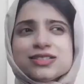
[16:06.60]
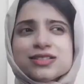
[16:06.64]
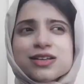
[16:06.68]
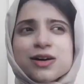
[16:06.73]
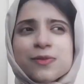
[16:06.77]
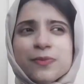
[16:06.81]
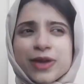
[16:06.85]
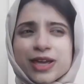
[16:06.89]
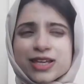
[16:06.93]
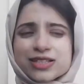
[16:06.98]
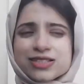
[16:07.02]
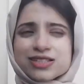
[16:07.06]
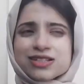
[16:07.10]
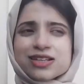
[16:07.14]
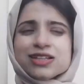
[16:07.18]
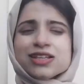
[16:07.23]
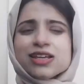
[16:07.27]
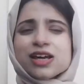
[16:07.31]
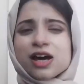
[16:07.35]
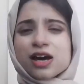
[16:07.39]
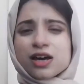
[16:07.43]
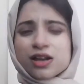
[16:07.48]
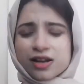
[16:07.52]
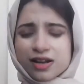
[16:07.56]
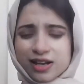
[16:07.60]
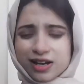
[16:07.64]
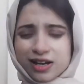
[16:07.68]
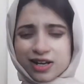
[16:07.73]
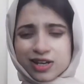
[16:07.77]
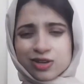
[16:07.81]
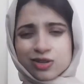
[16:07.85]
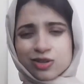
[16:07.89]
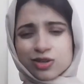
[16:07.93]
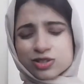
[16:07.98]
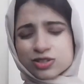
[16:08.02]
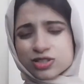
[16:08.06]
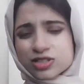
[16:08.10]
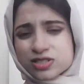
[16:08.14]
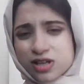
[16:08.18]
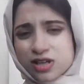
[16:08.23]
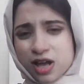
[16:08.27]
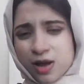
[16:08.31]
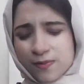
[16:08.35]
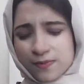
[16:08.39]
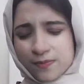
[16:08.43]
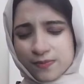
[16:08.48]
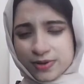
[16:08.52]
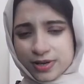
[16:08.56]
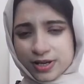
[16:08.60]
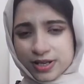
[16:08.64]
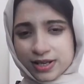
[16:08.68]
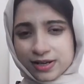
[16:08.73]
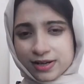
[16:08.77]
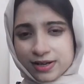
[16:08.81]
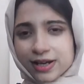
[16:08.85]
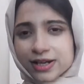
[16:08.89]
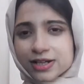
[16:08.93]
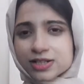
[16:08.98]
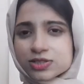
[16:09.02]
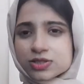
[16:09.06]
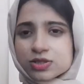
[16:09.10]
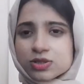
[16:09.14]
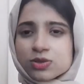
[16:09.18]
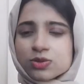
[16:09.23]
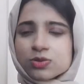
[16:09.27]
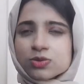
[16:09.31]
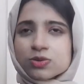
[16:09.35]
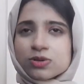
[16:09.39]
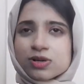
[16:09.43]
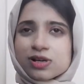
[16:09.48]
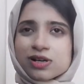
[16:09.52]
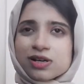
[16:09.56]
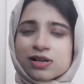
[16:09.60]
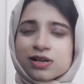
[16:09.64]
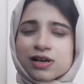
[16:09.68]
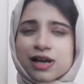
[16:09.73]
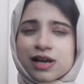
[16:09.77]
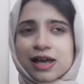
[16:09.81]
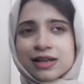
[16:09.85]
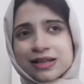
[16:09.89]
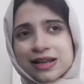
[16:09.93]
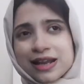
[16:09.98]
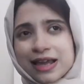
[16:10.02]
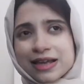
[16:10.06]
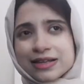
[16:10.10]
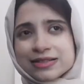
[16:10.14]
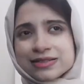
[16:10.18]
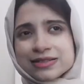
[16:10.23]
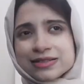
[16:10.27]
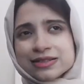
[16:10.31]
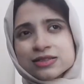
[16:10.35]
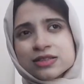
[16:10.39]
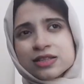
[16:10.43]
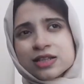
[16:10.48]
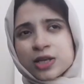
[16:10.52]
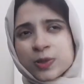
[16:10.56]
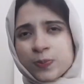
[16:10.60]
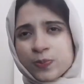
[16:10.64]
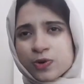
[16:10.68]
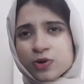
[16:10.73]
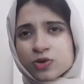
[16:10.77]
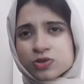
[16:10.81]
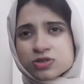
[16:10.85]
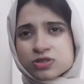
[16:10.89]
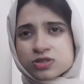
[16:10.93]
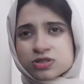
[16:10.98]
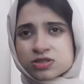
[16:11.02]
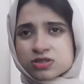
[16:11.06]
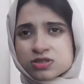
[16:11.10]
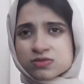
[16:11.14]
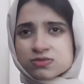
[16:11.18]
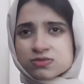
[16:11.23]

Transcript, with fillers: basically a radiologist company, right? So okay. Uh, analyzing the reports.